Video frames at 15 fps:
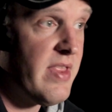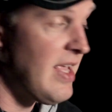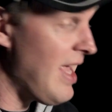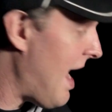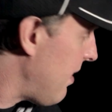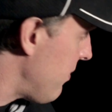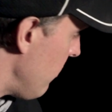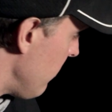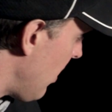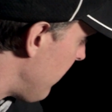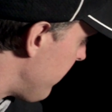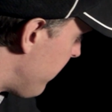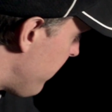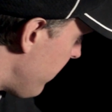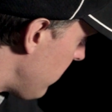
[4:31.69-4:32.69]
the cats who
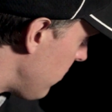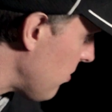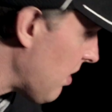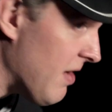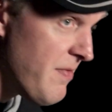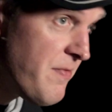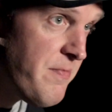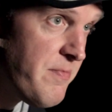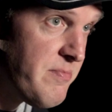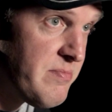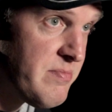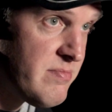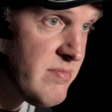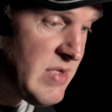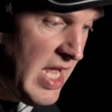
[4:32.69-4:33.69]
love
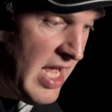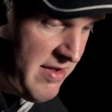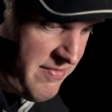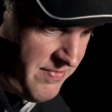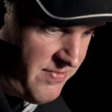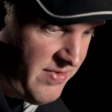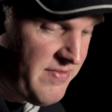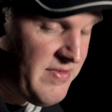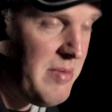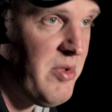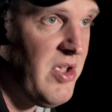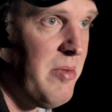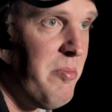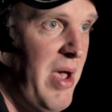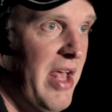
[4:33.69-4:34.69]
to have 50
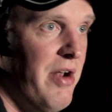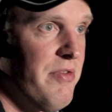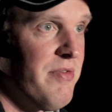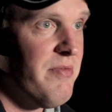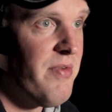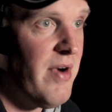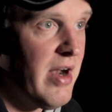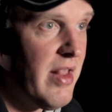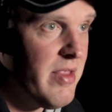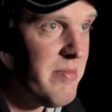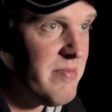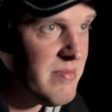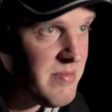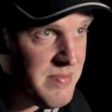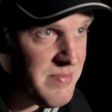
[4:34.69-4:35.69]
million pedals in front of them,